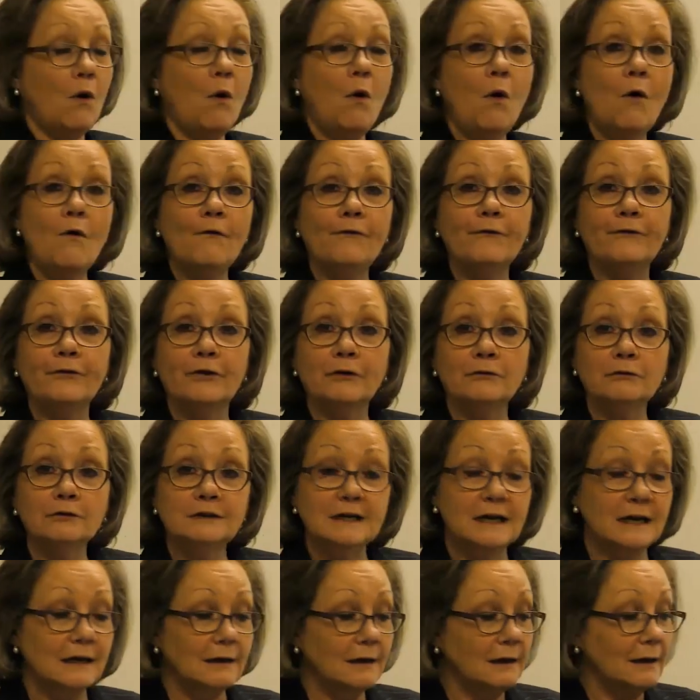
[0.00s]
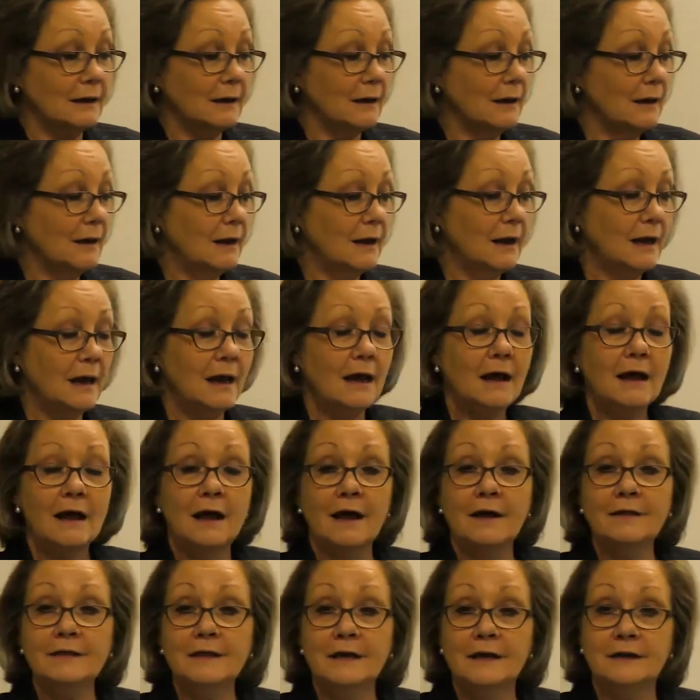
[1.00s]
all filled in
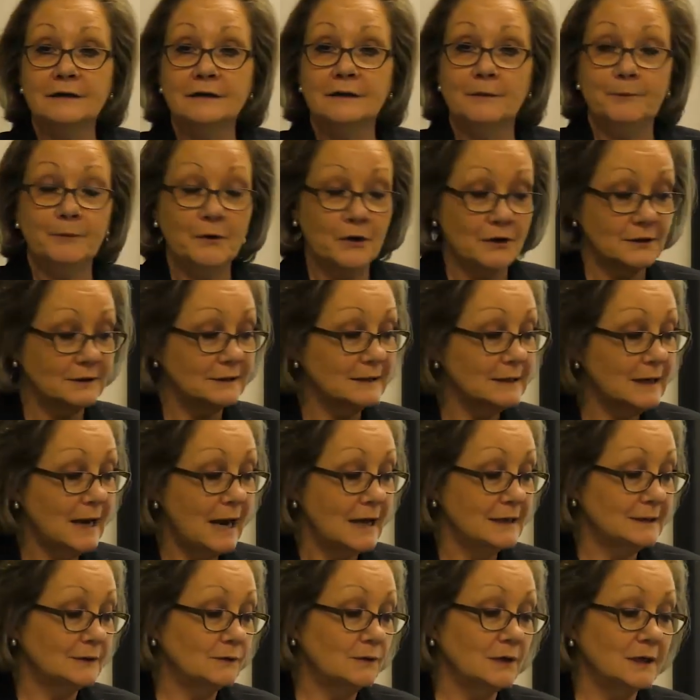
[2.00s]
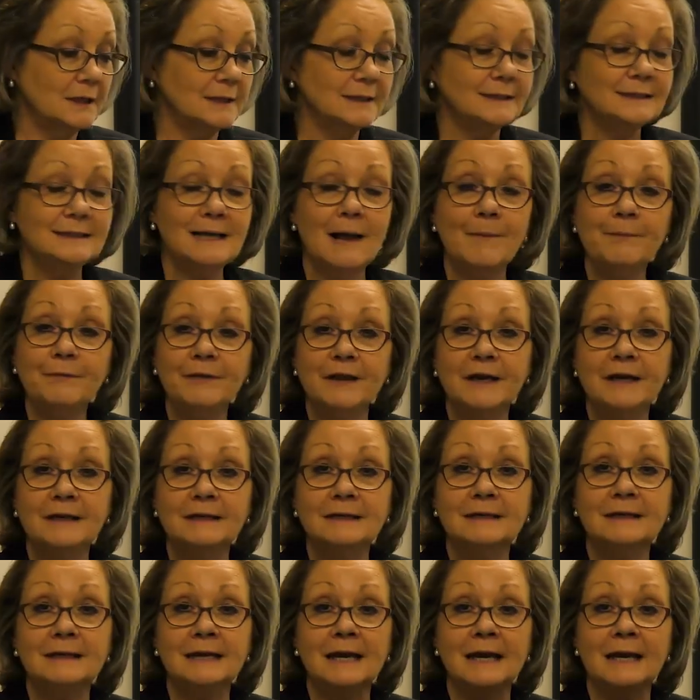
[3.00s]
and that the person has written
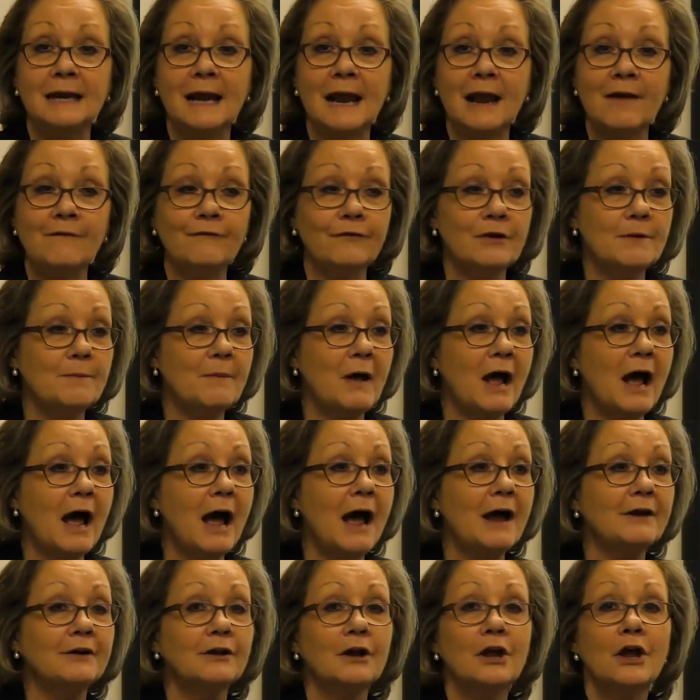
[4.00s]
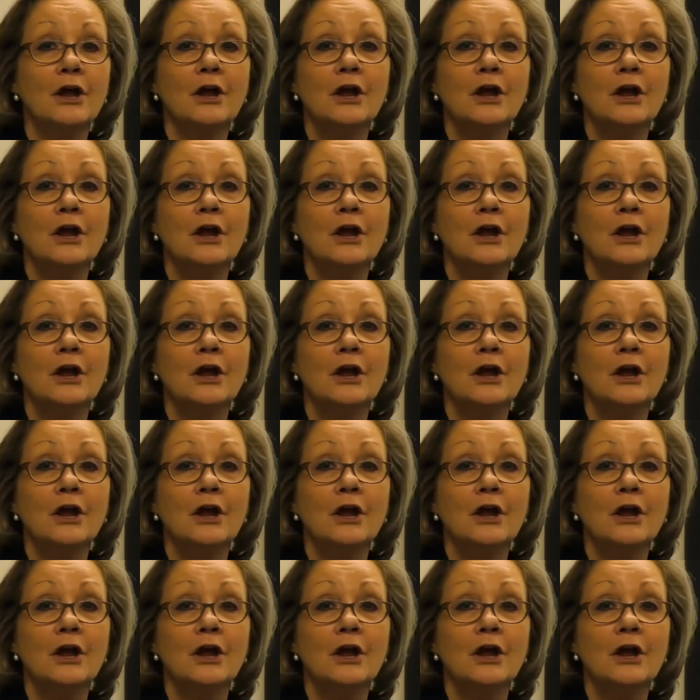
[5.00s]
something in every part.